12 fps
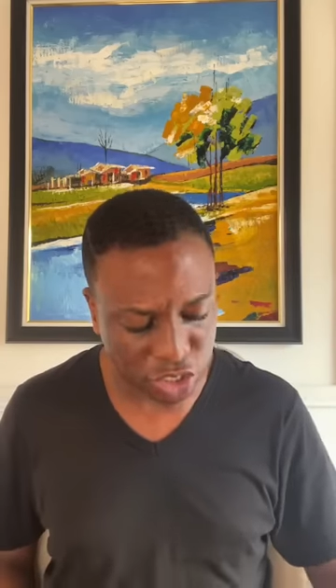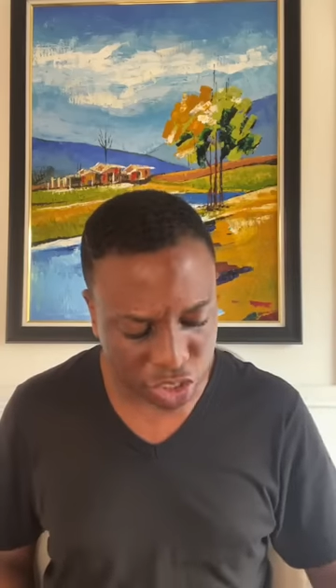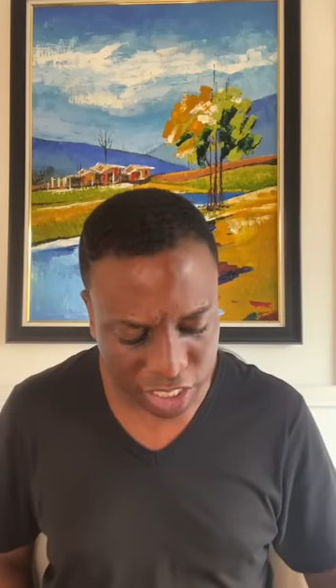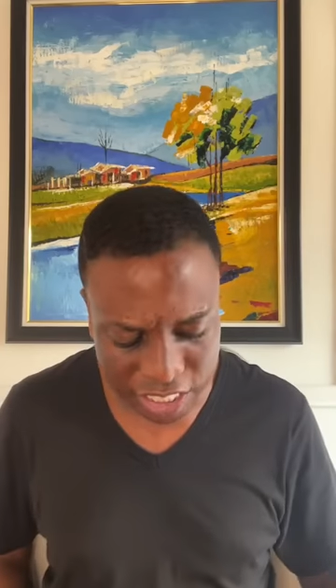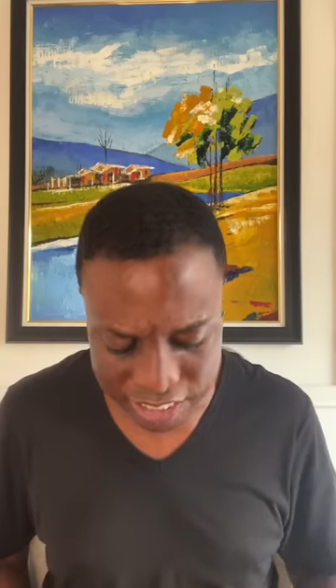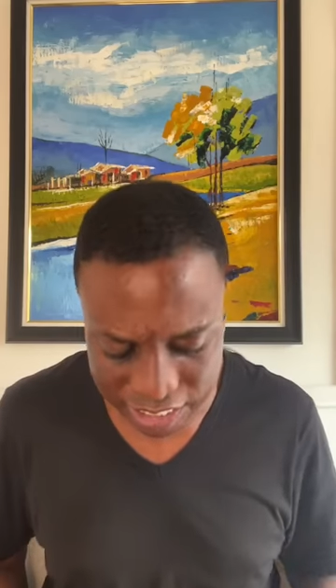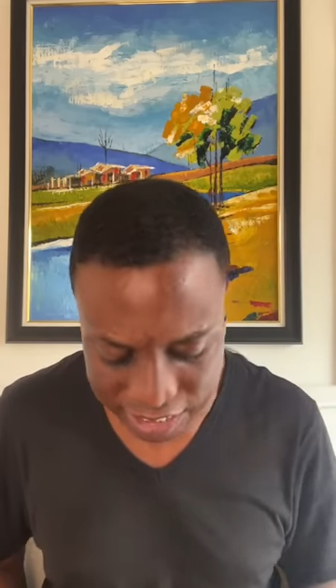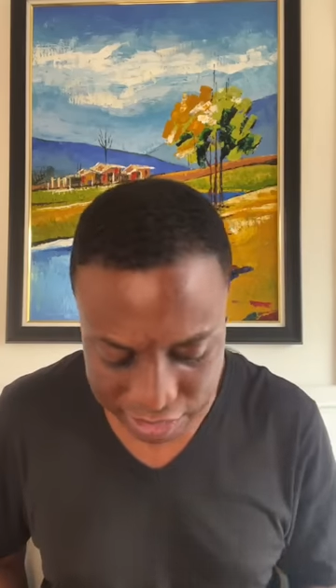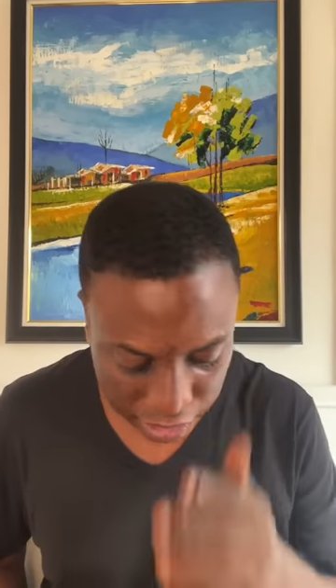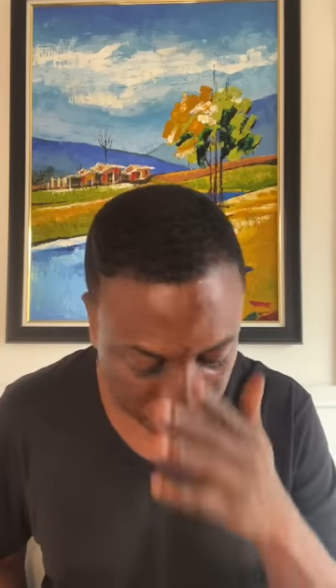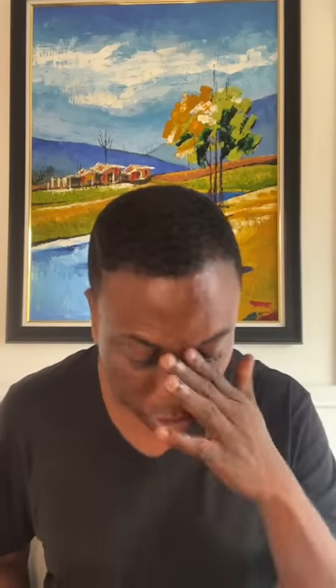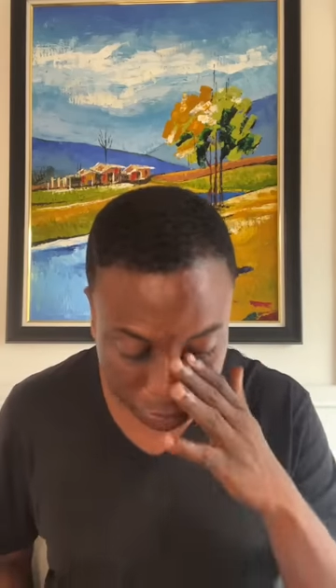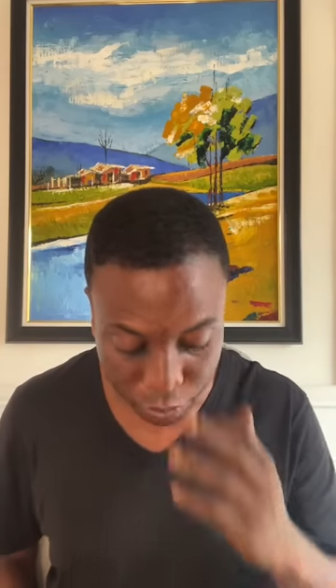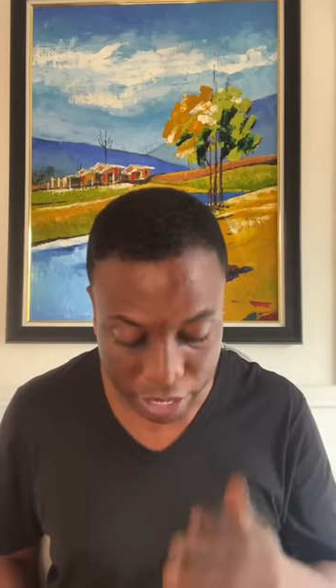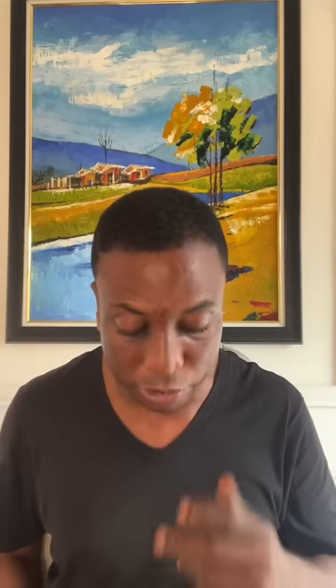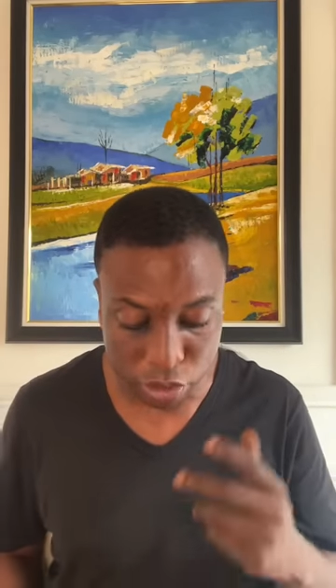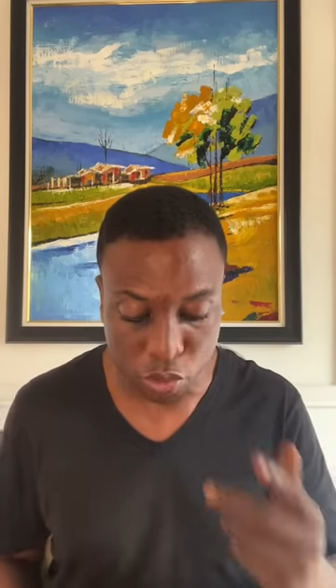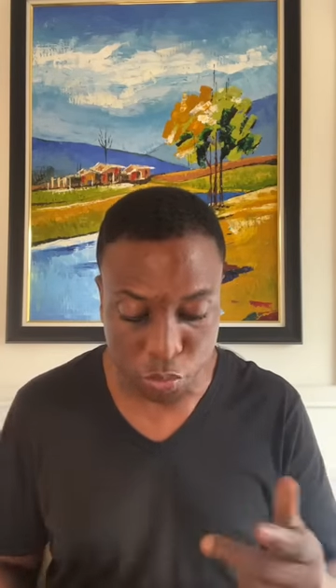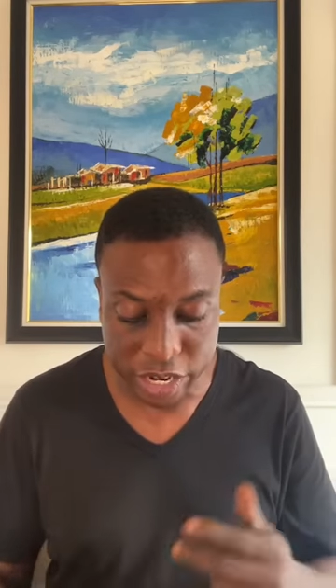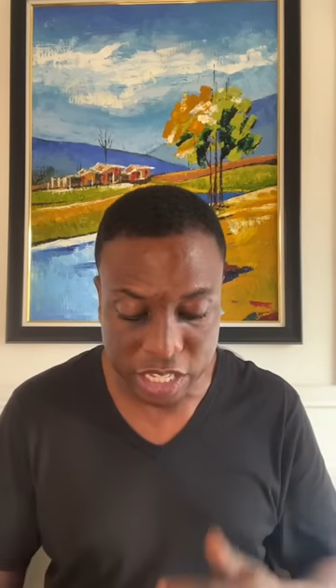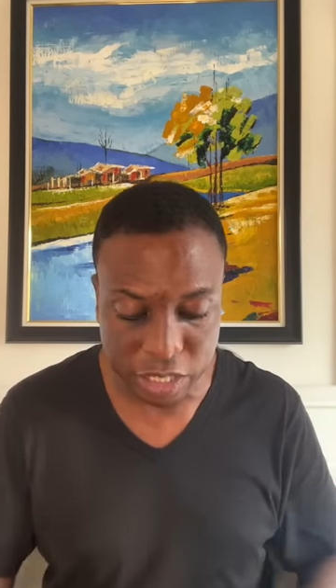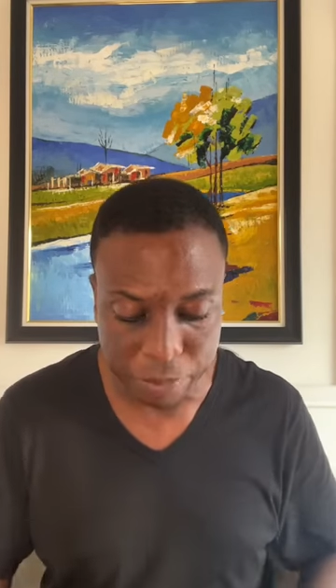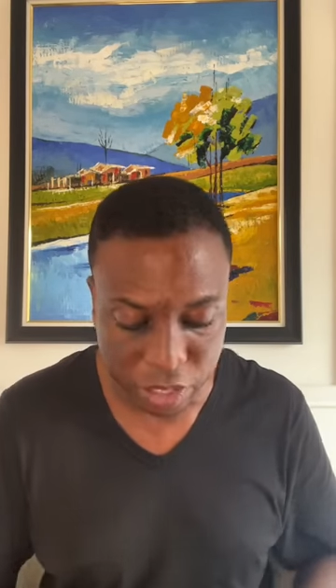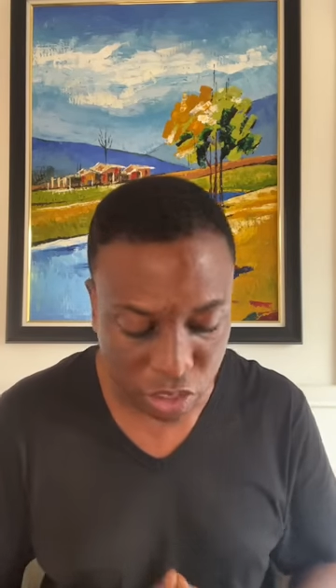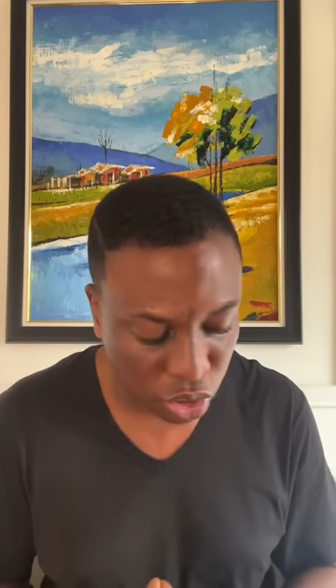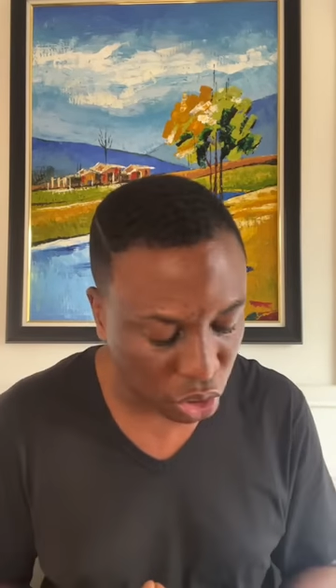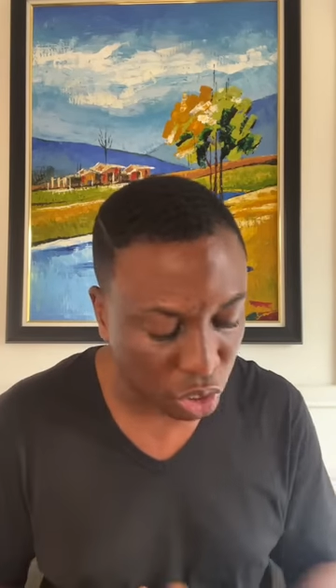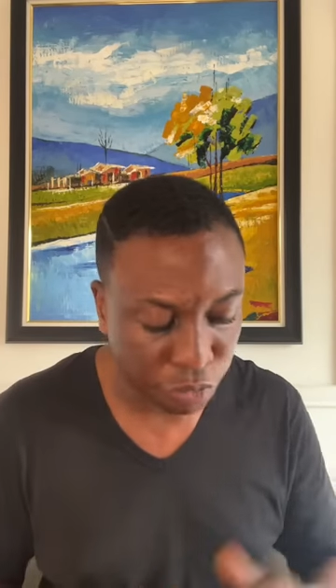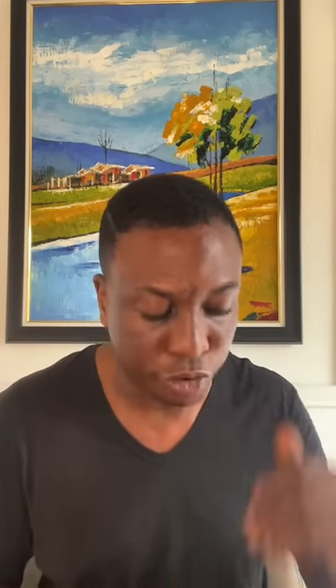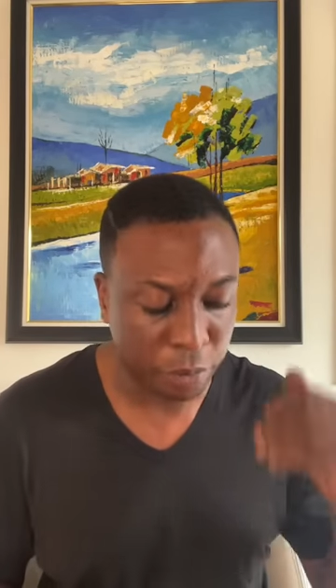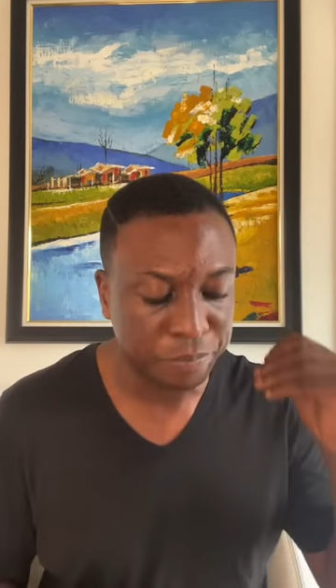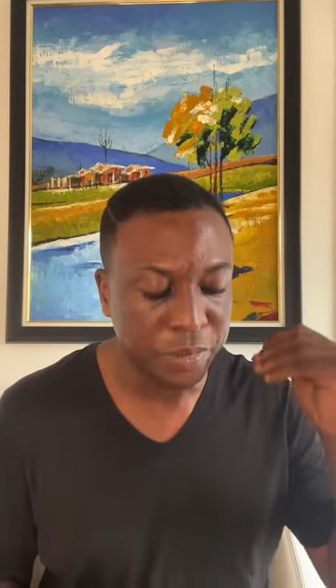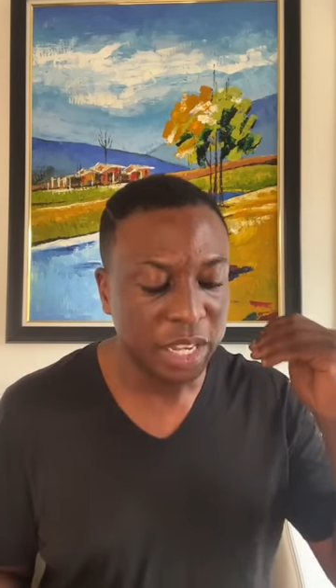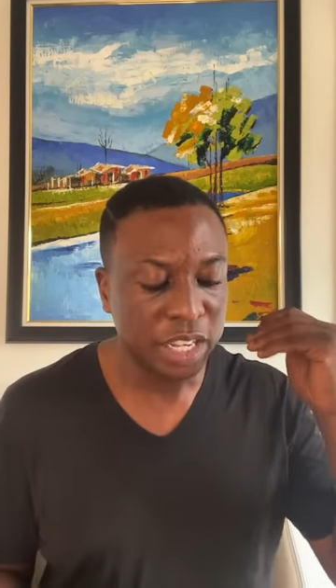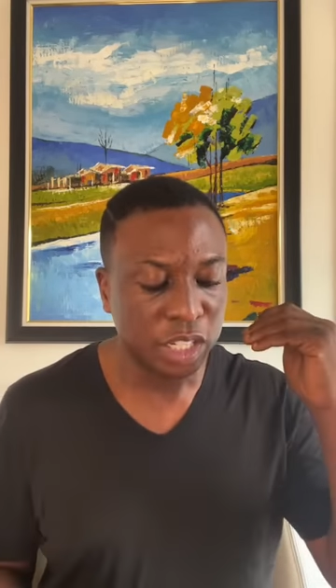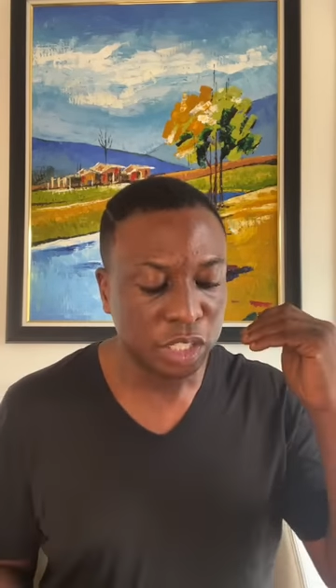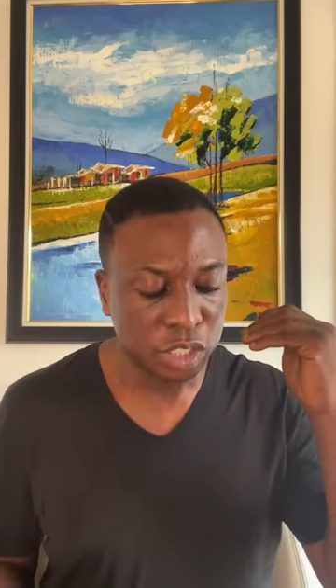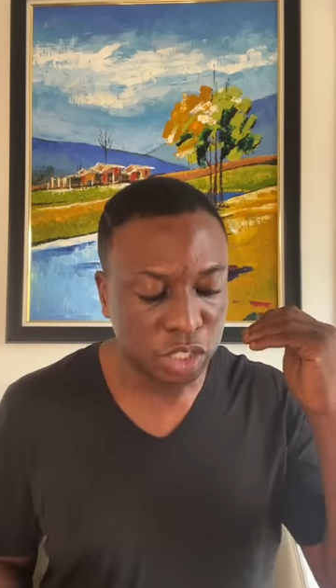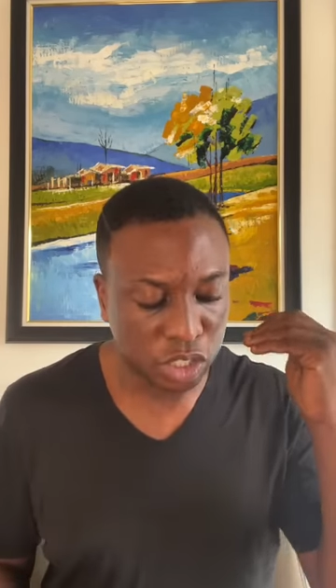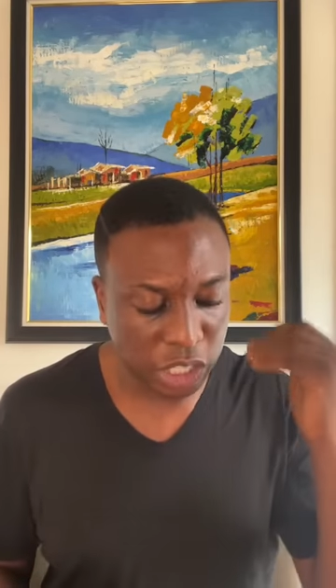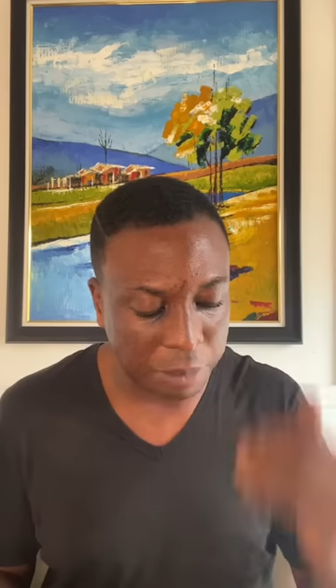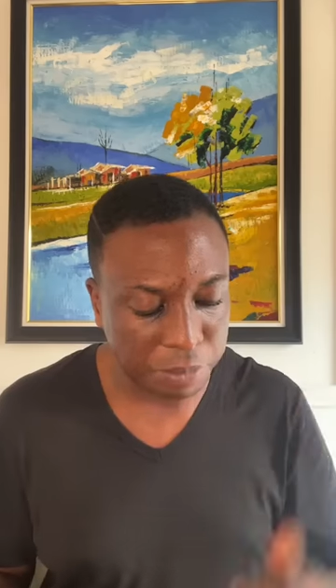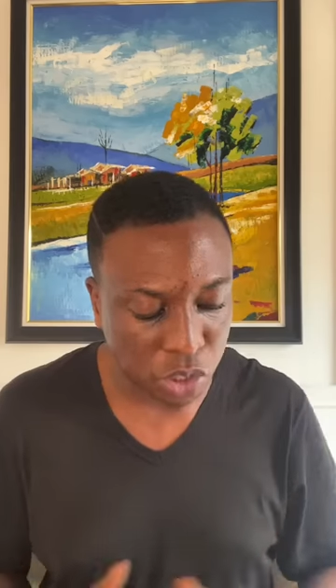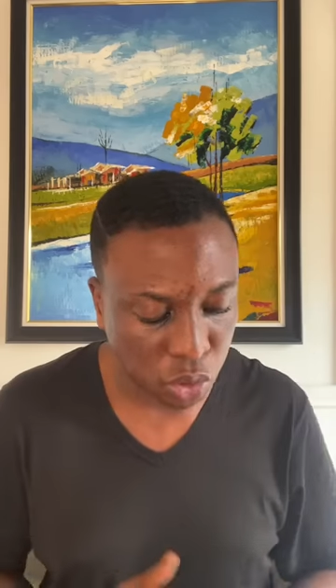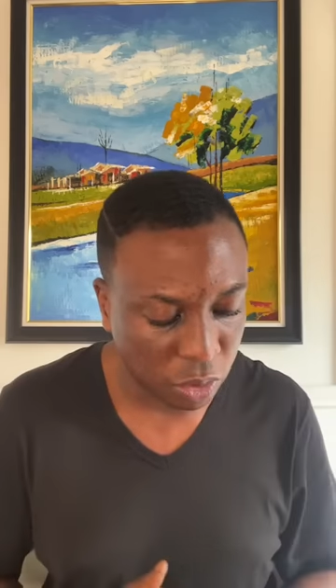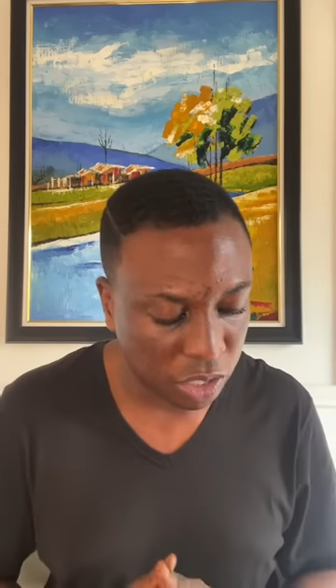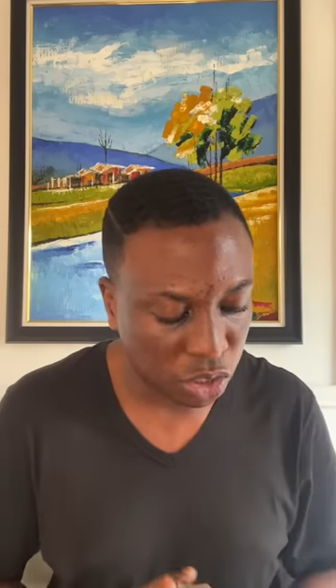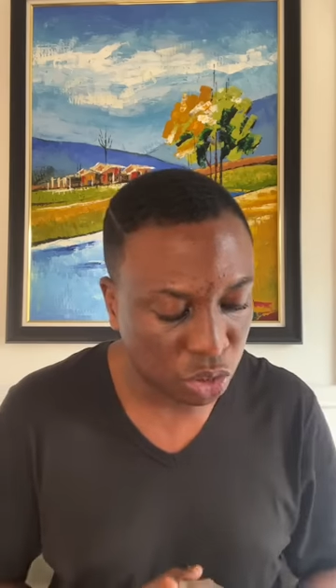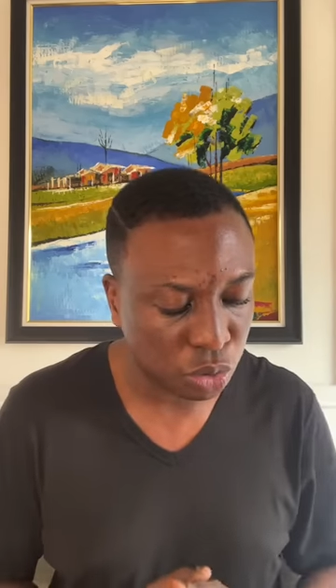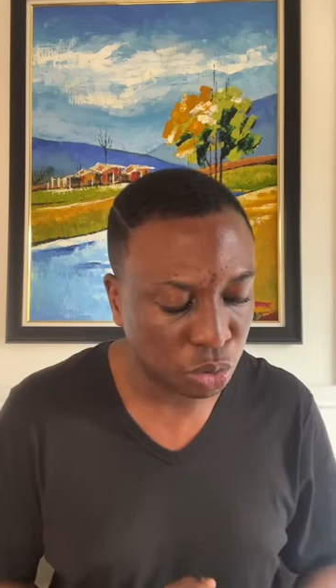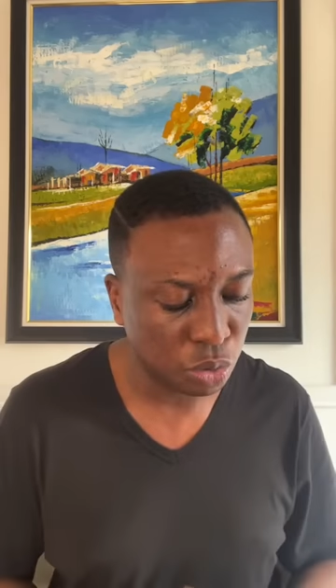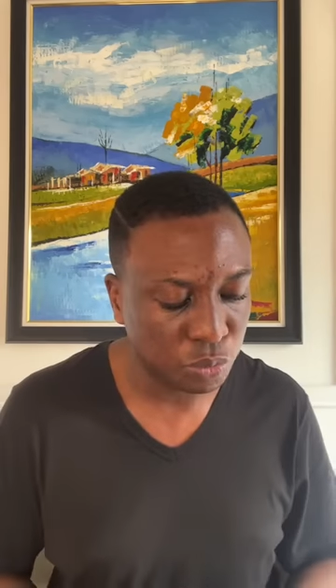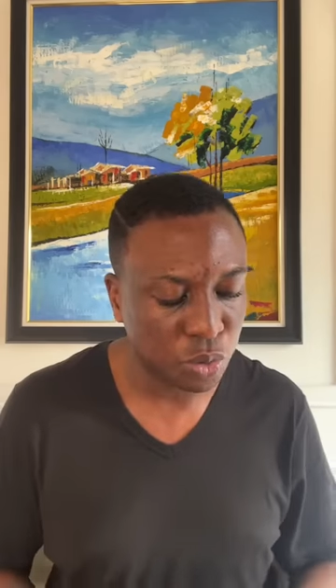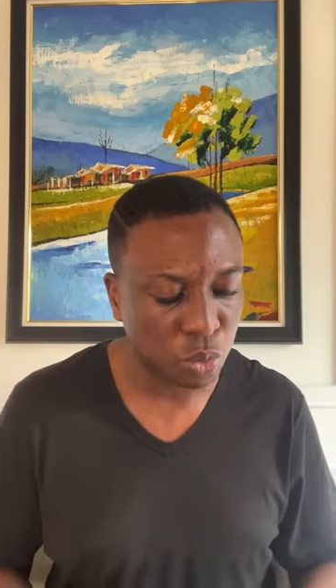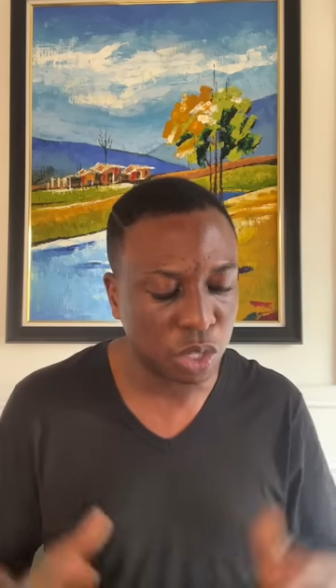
Jesus' name, we pray. I want to read something to you from Psalms twenty-two.